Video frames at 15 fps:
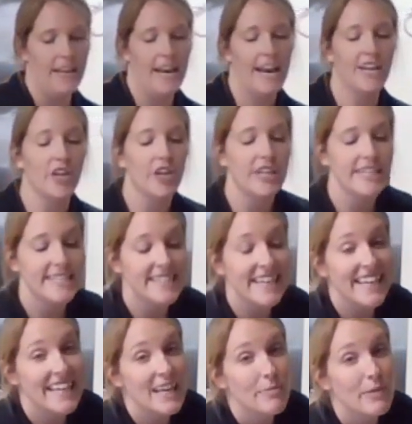And you're gonna see
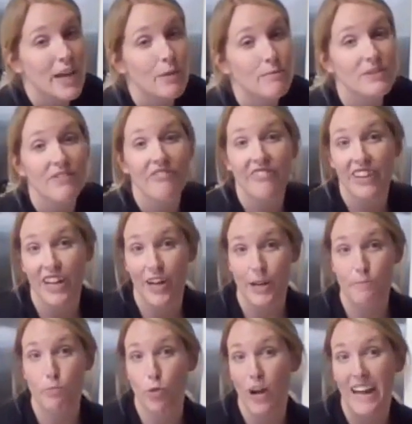it becomes very
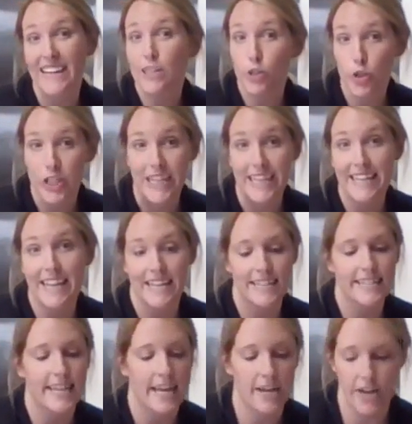bright green and
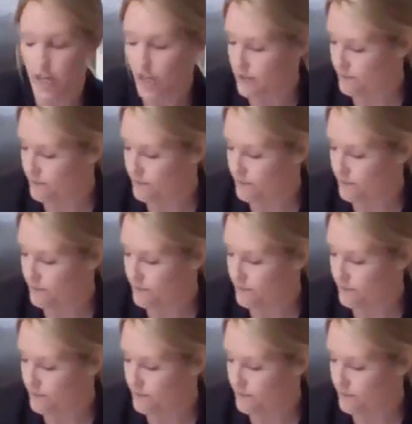tender.